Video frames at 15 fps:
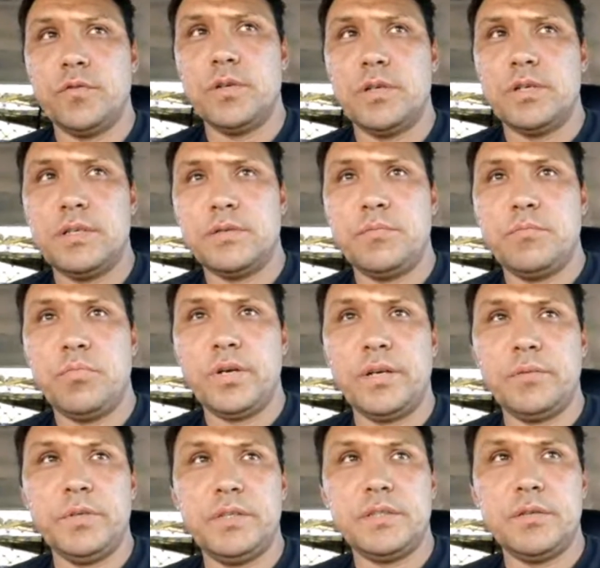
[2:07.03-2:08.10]
for
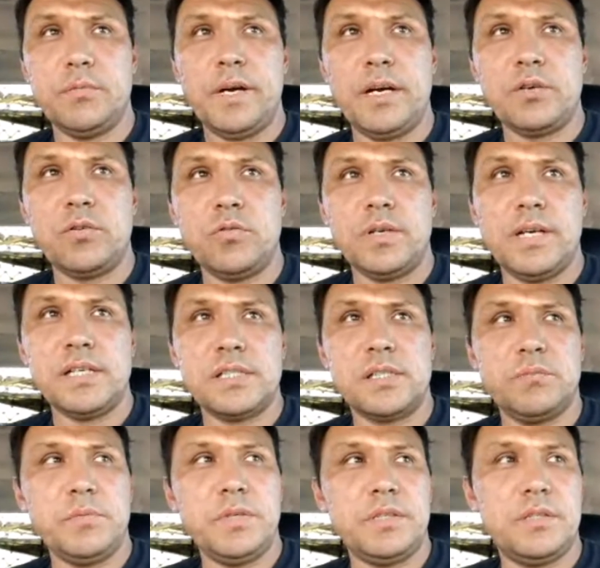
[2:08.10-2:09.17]
bringing me tobacco and
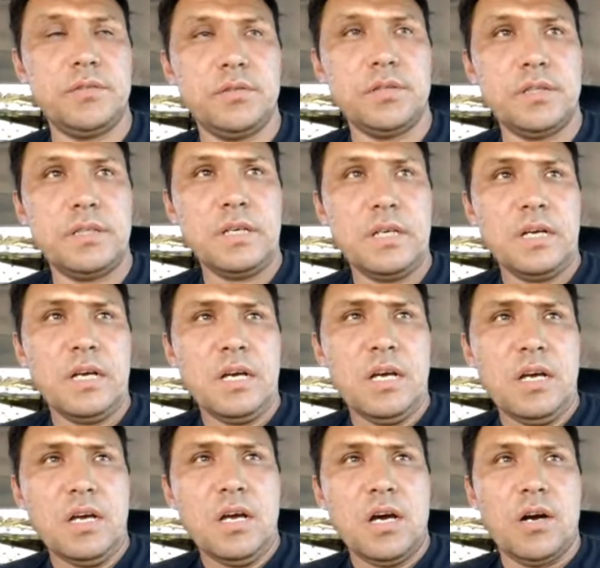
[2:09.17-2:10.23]
asking me to
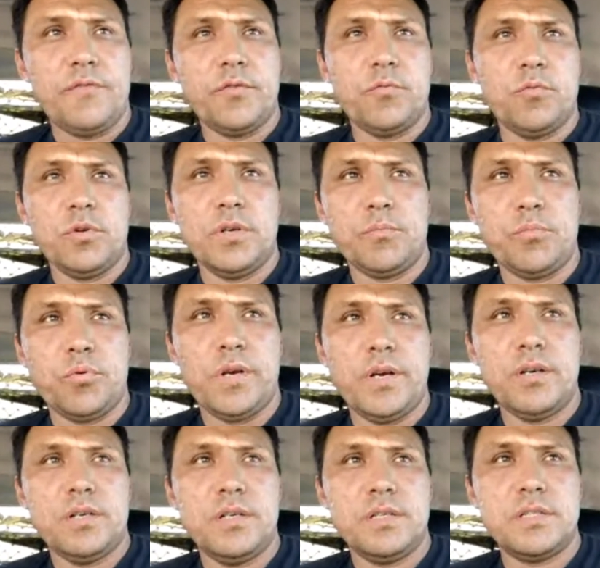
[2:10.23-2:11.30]
offer a word of
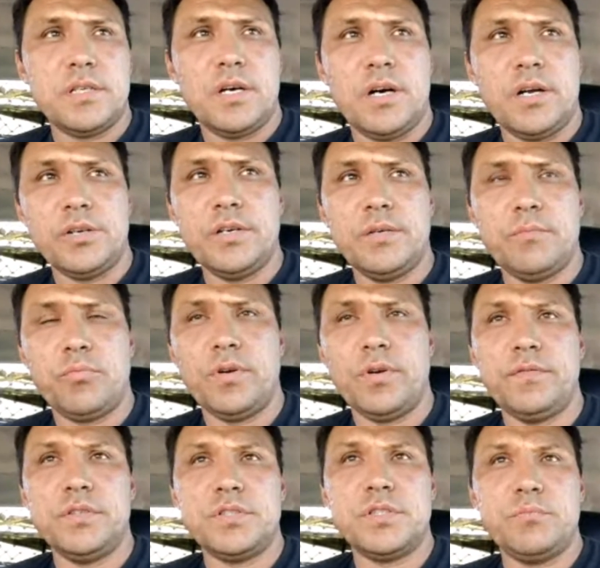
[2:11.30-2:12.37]
prayer. It's an honor and a
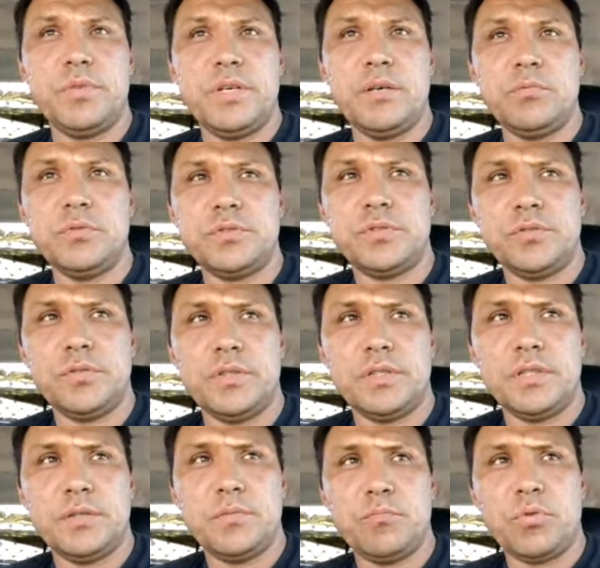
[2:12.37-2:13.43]
privilege to be able
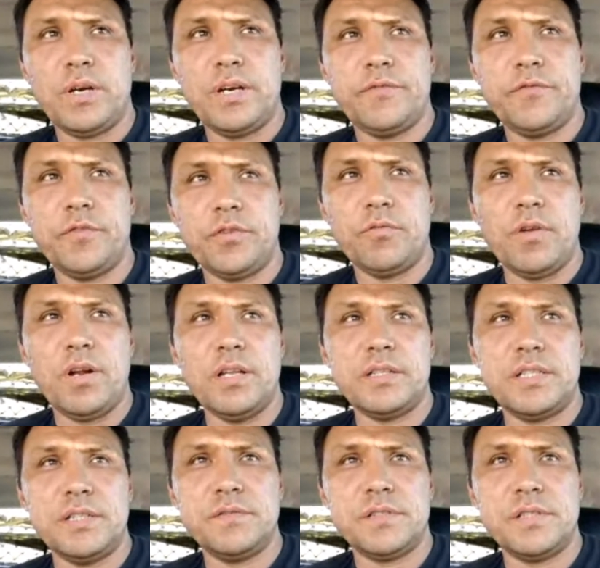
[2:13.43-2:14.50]
to pray for the
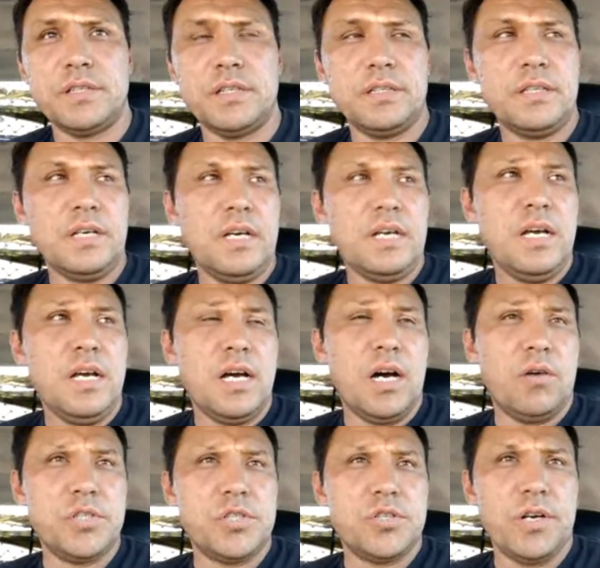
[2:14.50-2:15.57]
relatives, and
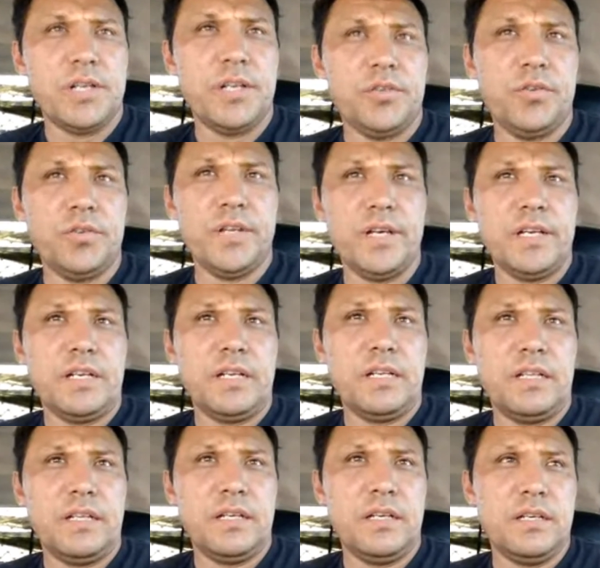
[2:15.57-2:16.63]
always try to do that.
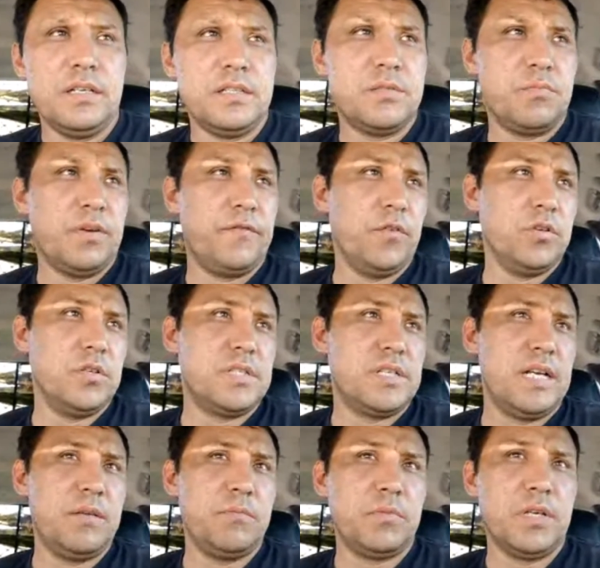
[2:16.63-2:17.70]
And then it's my first
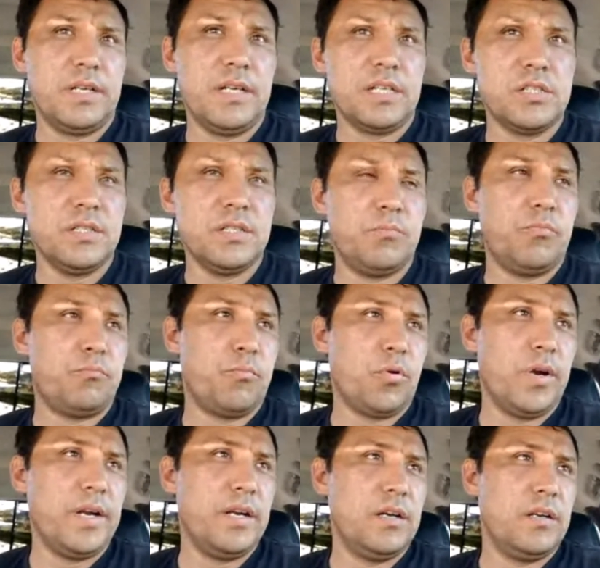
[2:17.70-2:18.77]
time kind of actually
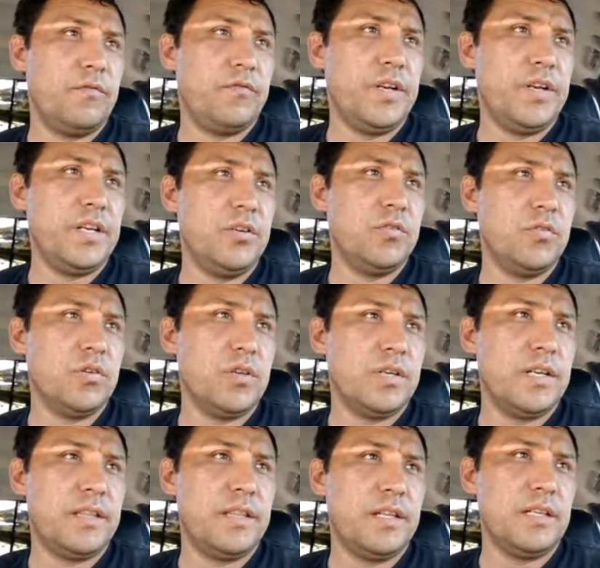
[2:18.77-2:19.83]
praying on video or
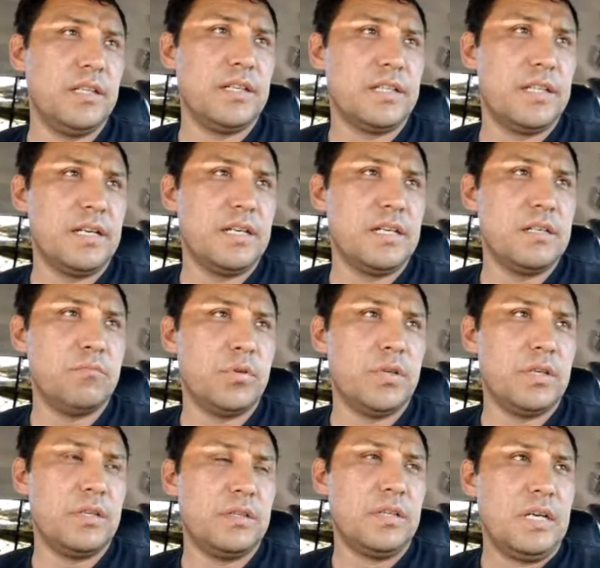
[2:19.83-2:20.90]
anything like that,
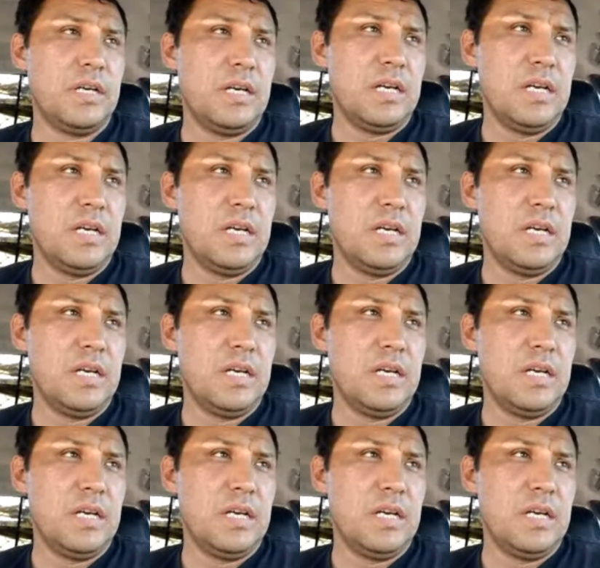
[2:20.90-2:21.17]
but